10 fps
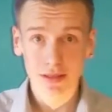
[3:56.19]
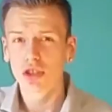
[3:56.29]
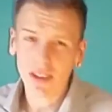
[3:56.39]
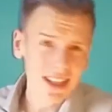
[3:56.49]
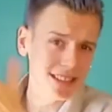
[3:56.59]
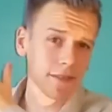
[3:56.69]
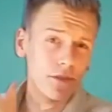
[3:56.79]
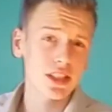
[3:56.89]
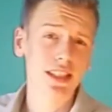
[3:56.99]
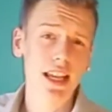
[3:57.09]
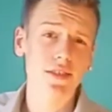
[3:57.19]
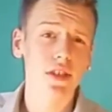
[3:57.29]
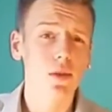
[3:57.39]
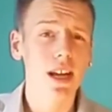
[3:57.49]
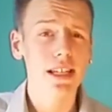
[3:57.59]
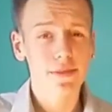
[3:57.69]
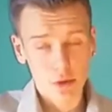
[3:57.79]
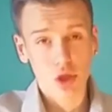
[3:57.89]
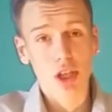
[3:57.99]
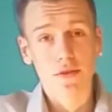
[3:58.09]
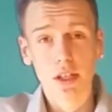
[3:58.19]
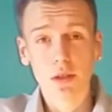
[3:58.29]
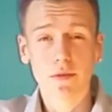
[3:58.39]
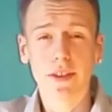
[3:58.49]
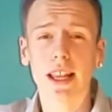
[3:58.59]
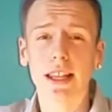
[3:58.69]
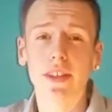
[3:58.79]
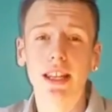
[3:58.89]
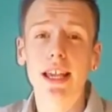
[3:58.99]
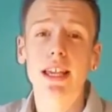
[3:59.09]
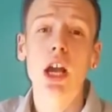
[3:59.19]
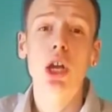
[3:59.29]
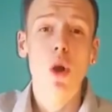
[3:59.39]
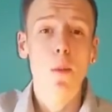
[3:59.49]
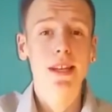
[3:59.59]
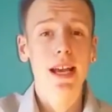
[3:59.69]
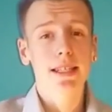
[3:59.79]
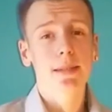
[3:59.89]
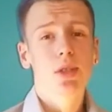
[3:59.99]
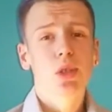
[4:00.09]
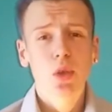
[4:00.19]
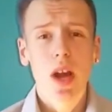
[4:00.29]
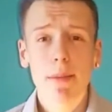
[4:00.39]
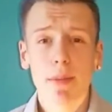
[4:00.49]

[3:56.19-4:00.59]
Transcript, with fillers: So that's it for today's video, guys. If you enjoyed this video, don't forget to leave a like, comment, and subscribe.